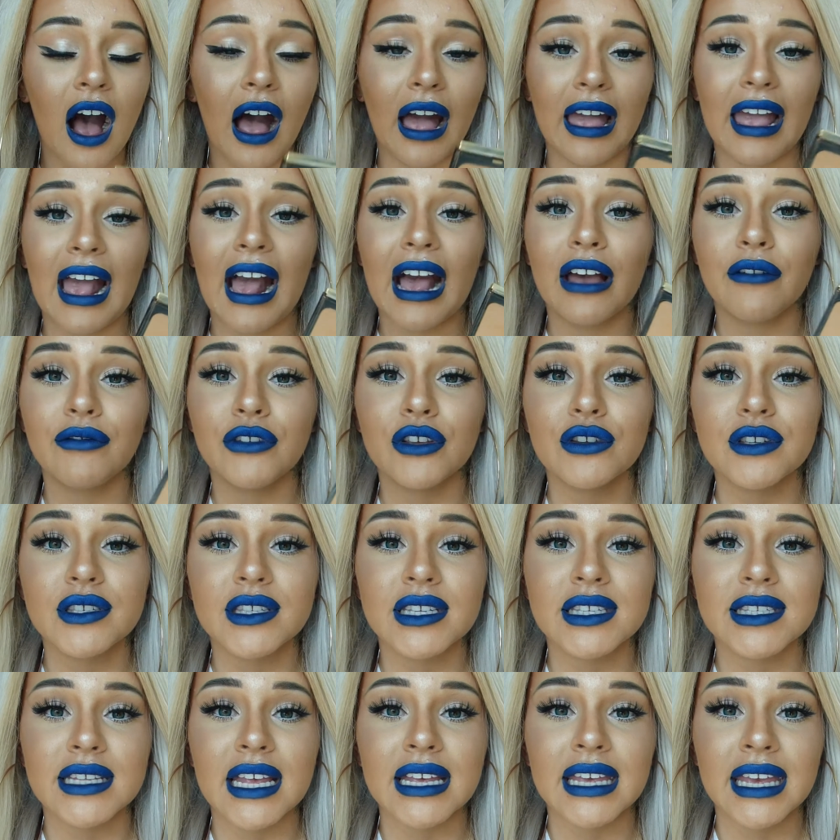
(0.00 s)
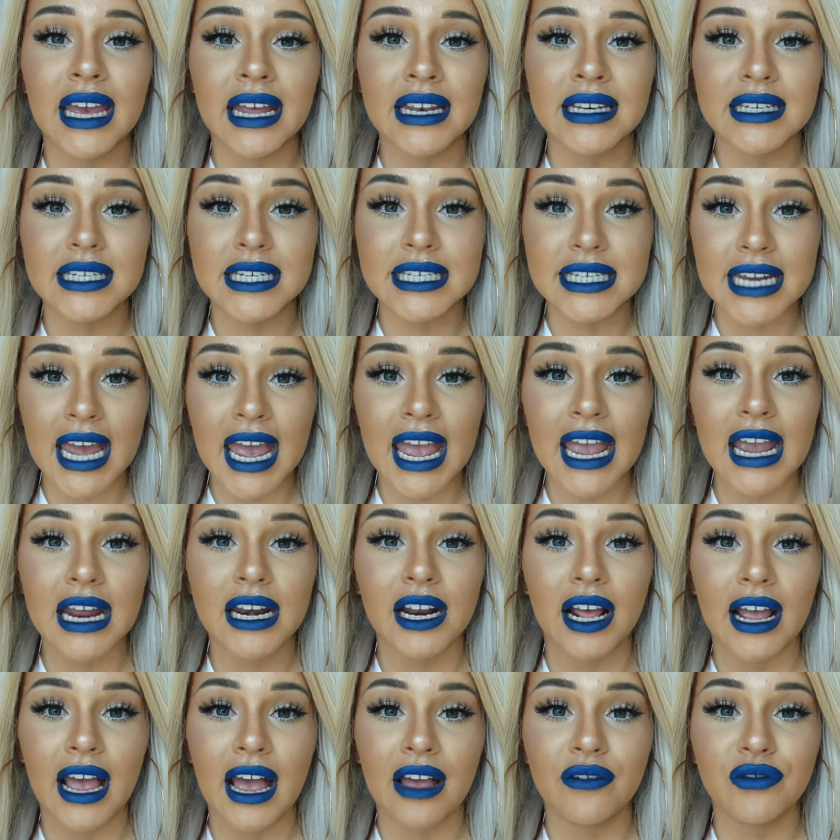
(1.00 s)
I have used this again today
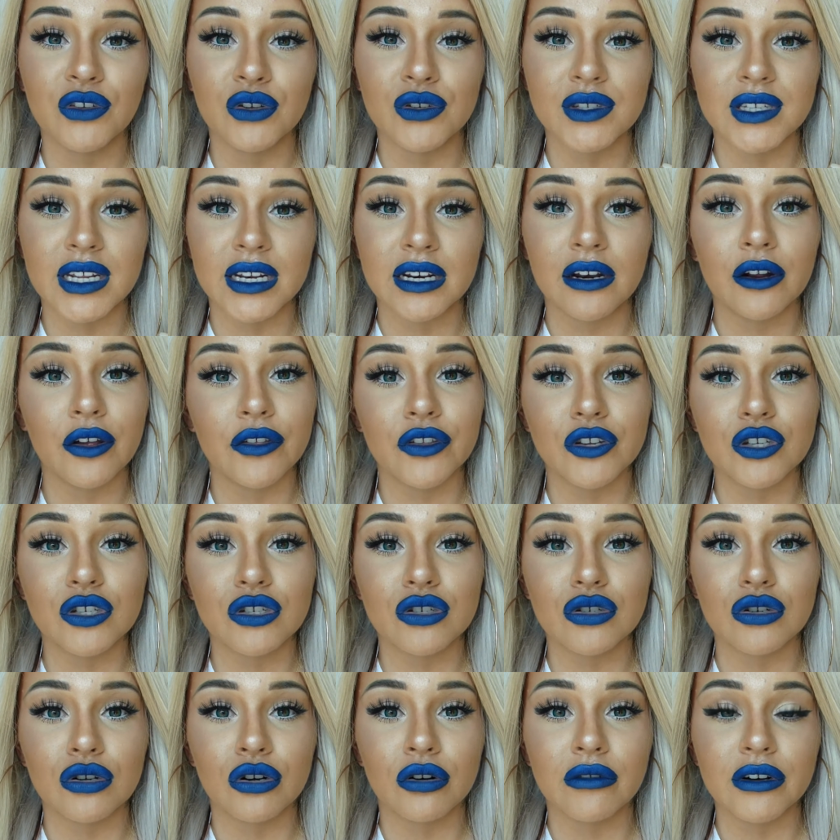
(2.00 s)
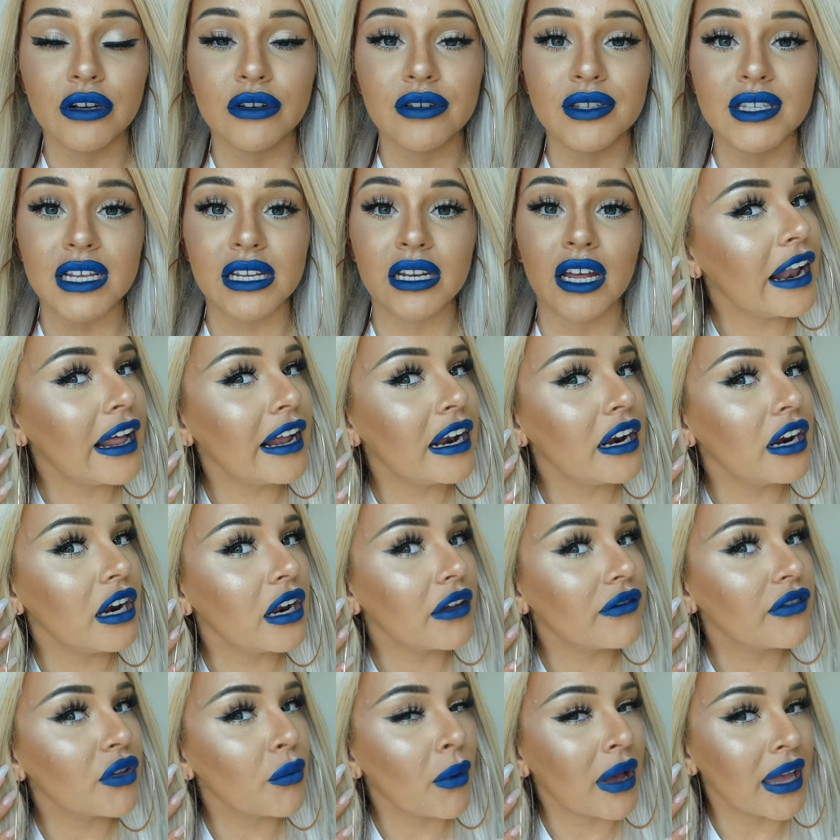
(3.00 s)
and I have used it in other tutorials and I
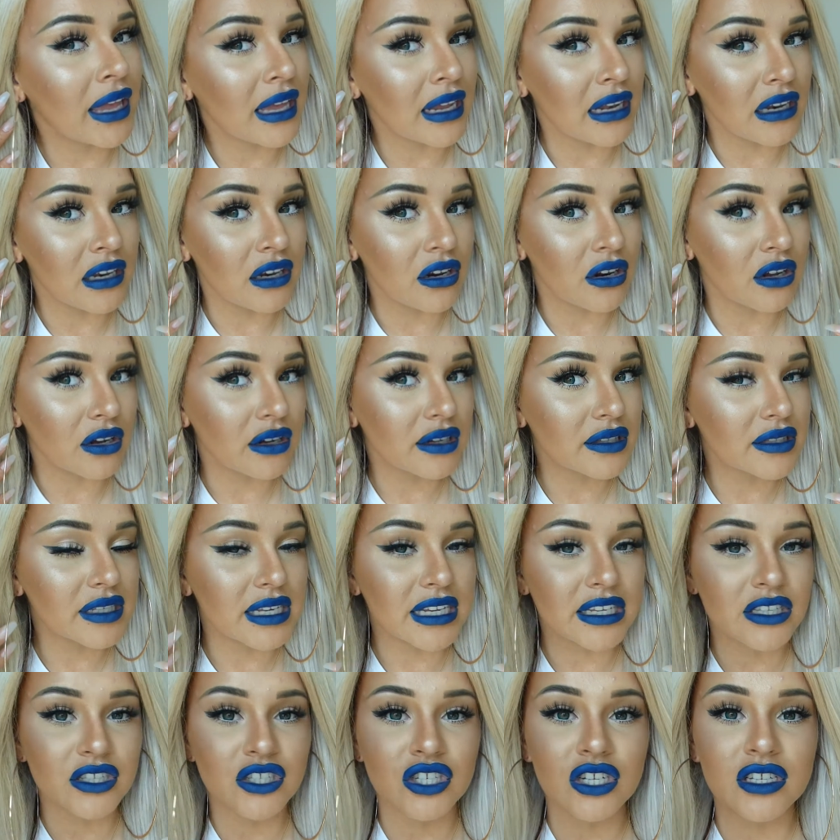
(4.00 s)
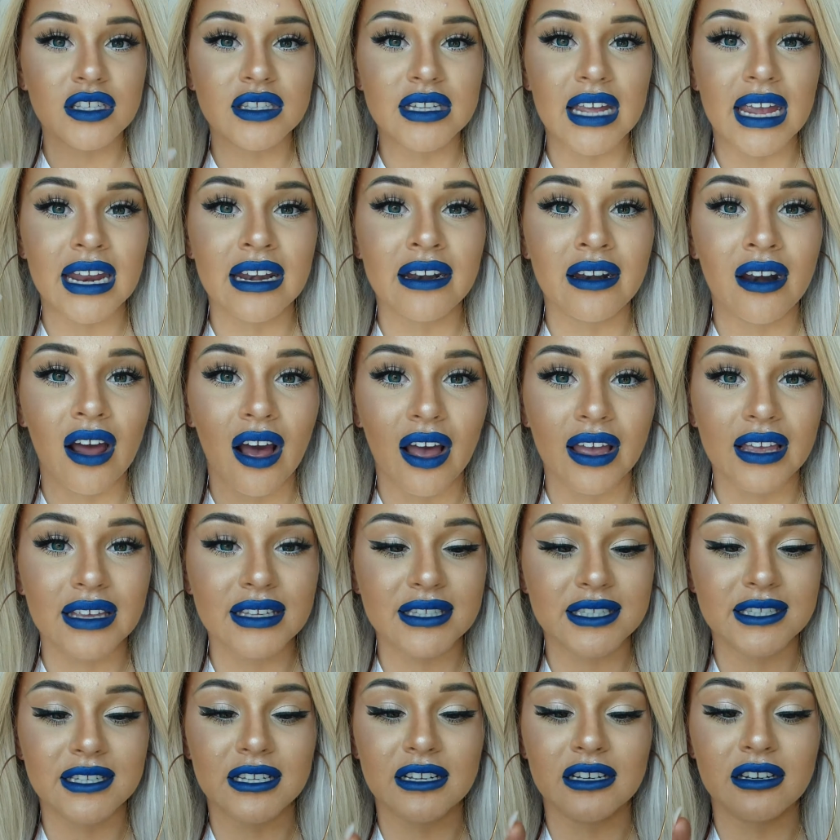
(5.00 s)
love the way it looks it's just a
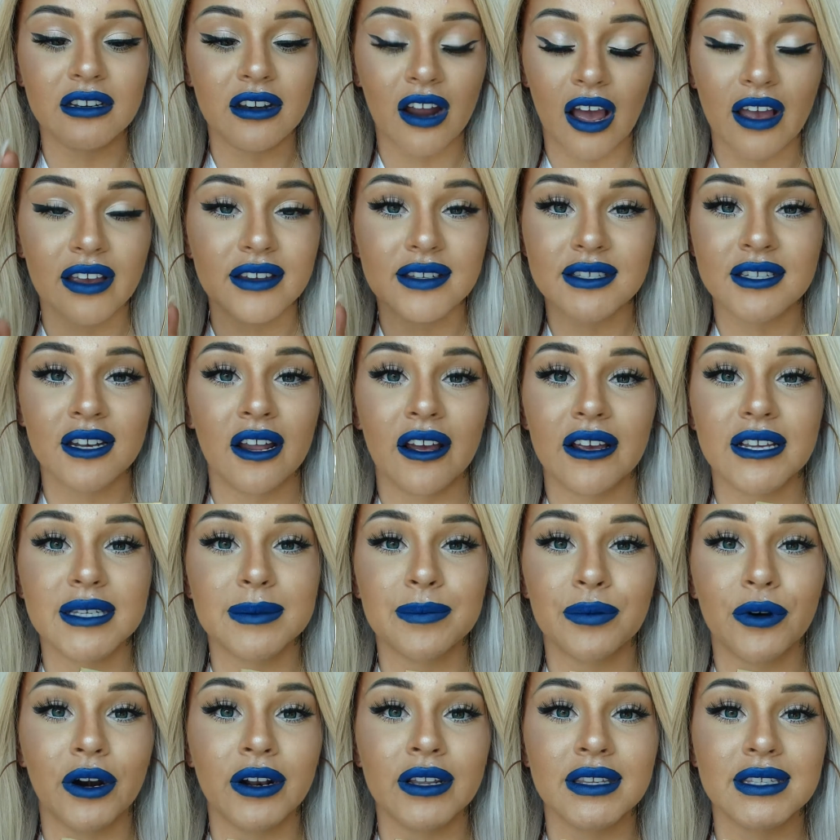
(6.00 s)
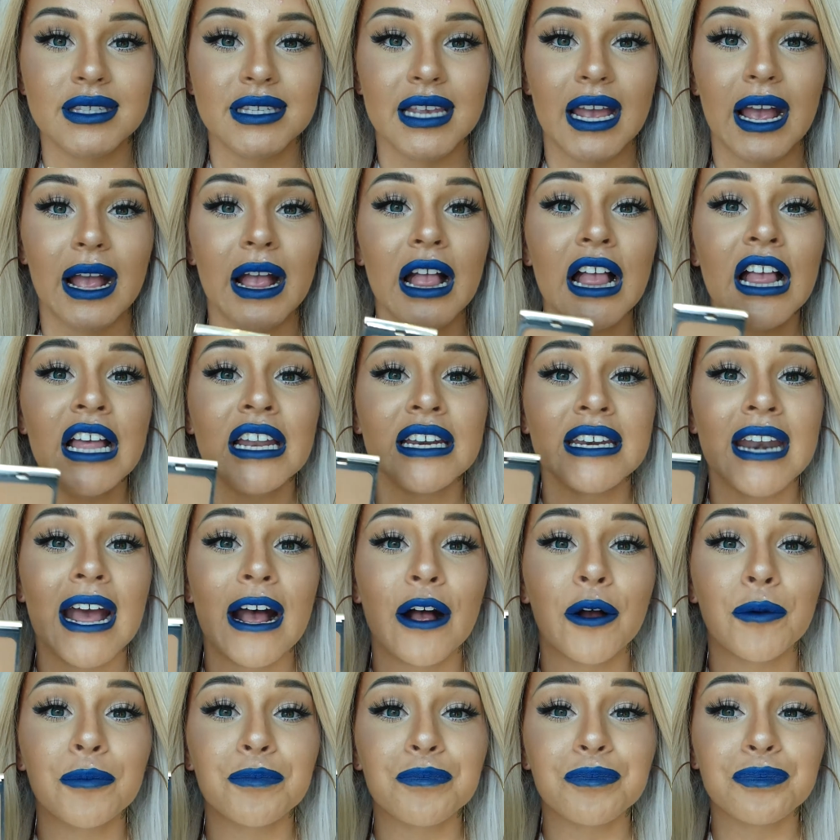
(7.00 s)
nice nice nice bronzer
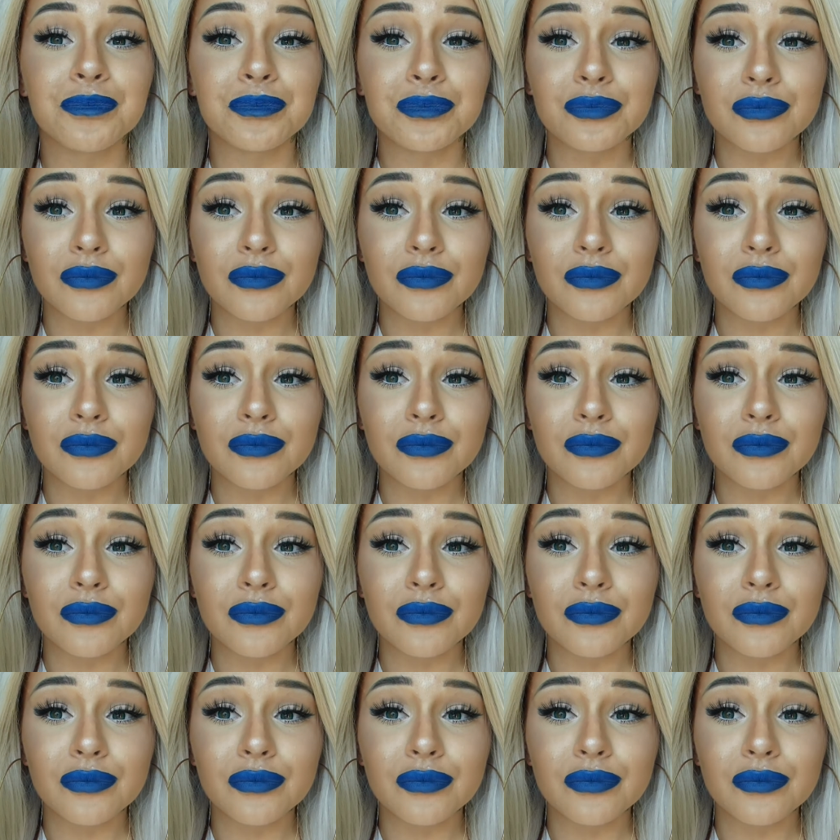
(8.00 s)
now